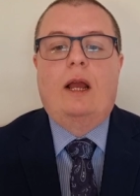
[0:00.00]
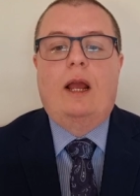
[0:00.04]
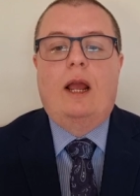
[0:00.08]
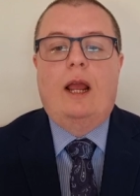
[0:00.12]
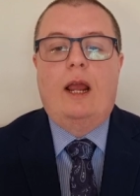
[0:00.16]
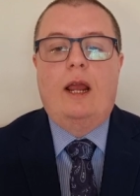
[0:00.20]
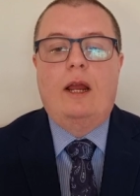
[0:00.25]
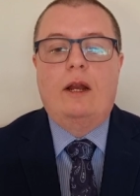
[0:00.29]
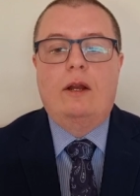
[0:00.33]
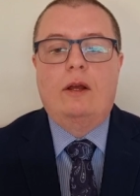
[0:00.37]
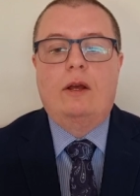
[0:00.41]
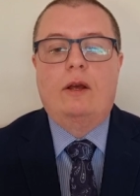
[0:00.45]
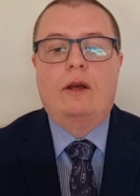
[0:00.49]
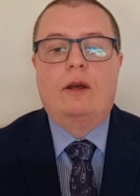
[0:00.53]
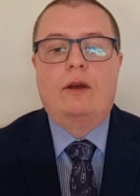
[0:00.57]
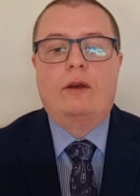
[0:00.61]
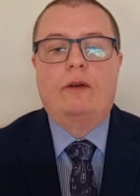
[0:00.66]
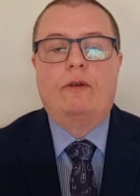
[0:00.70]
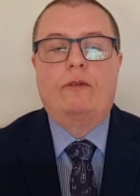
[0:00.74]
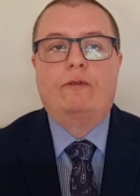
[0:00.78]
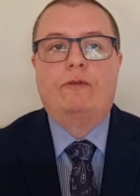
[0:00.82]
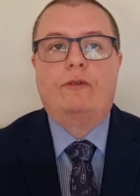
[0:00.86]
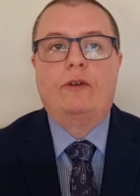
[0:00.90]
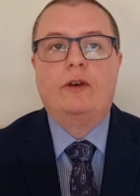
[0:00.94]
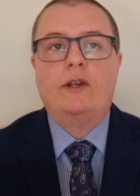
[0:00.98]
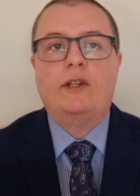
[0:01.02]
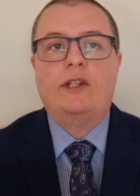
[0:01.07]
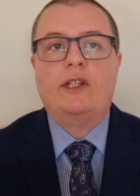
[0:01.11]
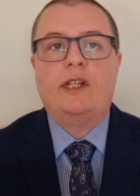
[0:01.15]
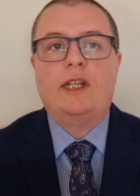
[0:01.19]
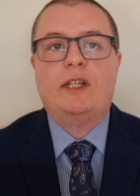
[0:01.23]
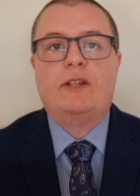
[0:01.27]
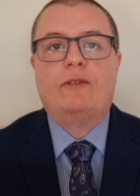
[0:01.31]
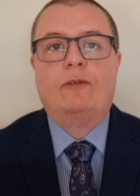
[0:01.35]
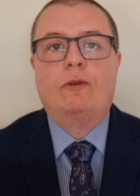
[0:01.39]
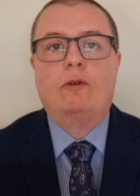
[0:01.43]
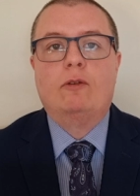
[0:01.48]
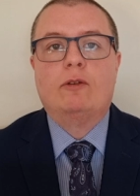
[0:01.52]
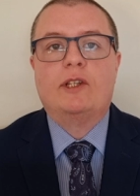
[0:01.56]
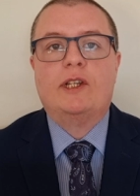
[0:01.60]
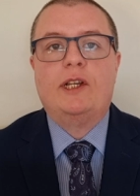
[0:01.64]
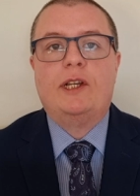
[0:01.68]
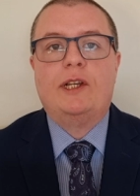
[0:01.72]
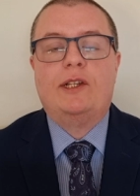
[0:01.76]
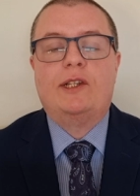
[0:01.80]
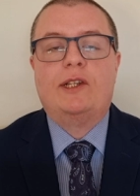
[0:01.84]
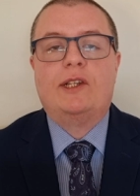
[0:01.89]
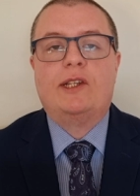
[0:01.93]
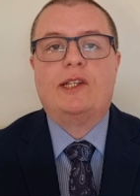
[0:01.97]
In verses
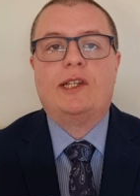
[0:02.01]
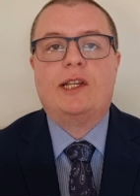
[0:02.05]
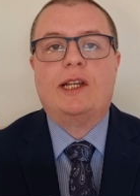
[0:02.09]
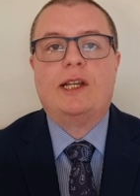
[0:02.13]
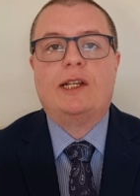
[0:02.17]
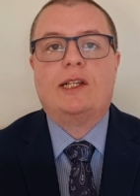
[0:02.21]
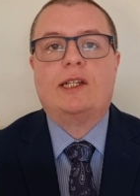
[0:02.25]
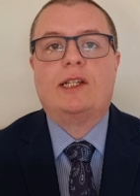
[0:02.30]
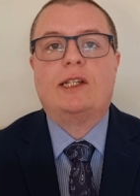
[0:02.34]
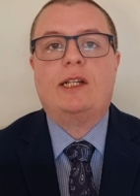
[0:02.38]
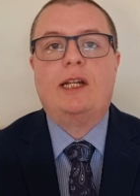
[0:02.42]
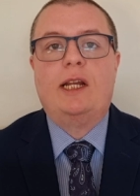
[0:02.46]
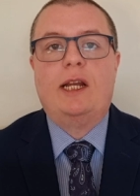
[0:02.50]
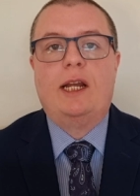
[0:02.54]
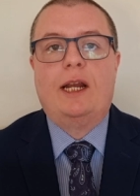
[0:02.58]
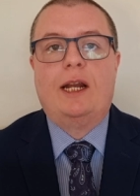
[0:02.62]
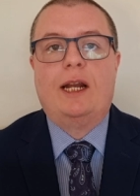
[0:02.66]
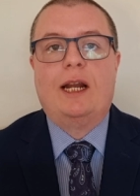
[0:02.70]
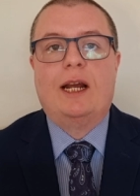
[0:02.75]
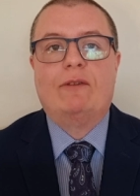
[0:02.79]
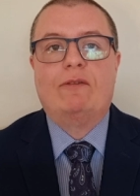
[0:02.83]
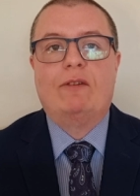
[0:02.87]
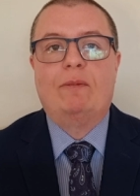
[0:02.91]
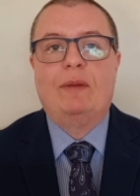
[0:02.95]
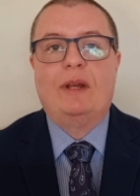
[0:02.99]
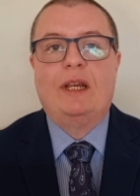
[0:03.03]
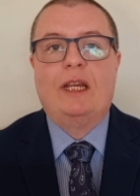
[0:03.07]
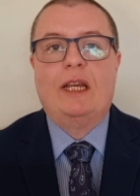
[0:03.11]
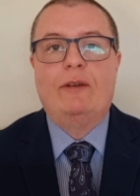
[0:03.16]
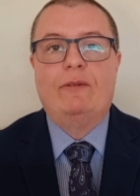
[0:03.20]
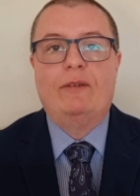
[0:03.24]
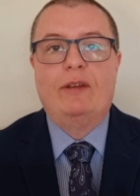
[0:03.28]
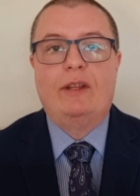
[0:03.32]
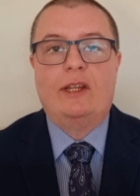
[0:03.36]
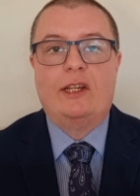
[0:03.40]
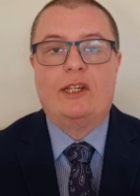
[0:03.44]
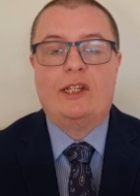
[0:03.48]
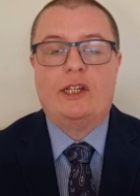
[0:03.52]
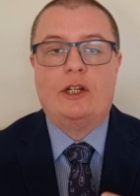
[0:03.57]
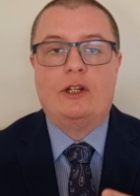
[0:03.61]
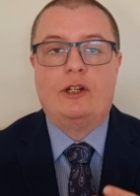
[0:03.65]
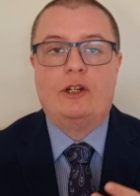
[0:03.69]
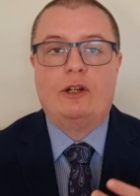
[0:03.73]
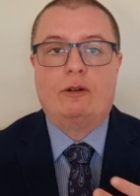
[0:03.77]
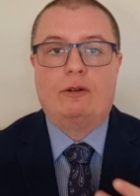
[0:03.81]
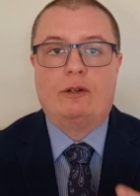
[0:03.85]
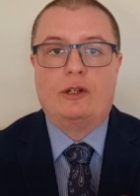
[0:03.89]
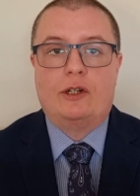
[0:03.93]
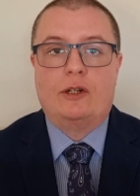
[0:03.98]
14 to 16, having been given this
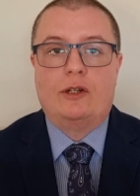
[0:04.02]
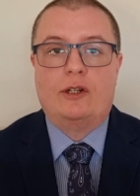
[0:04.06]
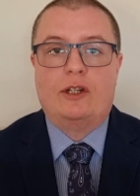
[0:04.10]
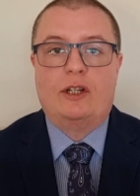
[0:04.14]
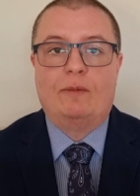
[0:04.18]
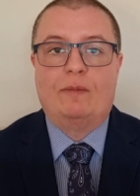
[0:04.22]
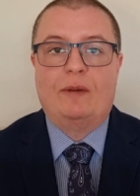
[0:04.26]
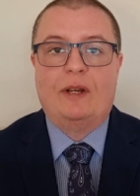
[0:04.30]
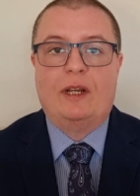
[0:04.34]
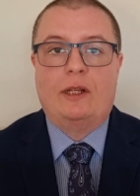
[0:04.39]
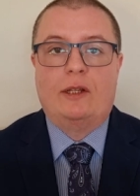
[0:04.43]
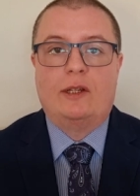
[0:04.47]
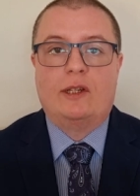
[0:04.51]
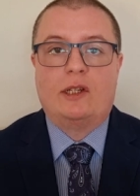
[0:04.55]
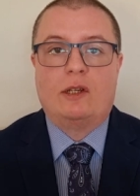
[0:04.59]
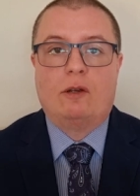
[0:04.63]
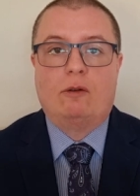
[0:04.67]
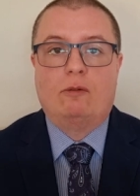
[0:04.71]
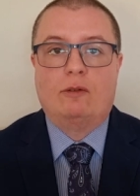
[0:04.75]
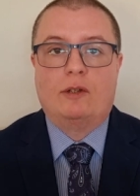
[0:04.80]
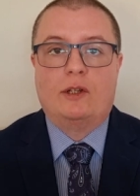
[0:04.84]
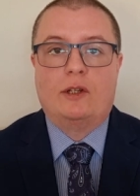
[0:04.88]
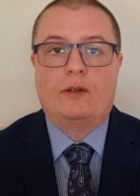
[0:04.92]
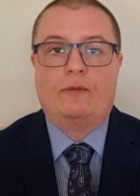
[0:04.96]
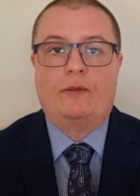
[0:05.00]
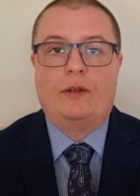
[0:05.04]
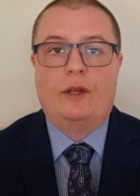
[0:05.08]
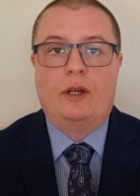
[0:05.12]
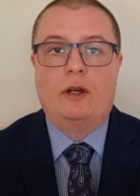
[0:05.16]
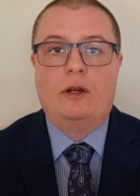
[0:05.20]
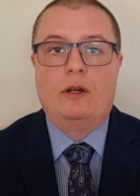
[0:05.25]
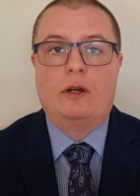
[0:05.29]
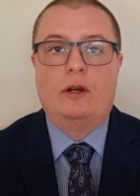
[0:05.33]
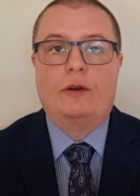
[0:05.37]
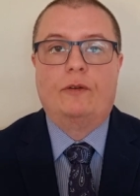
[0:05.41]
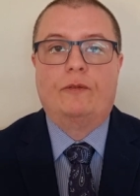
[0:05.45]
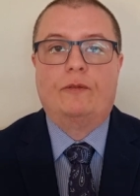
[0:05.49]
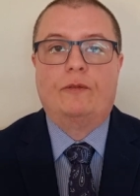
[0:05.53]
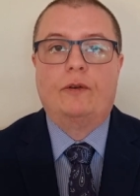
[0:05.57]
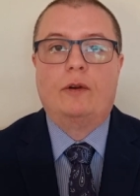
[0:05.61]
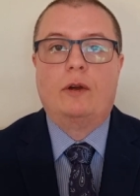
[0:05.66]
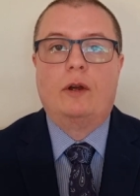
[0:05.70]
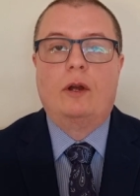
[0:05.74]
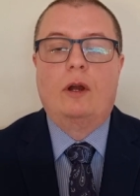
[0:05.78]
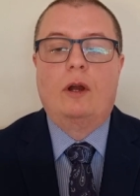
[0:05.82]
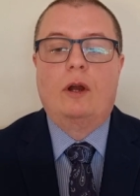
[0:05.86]
injunction to be the salt of the earth,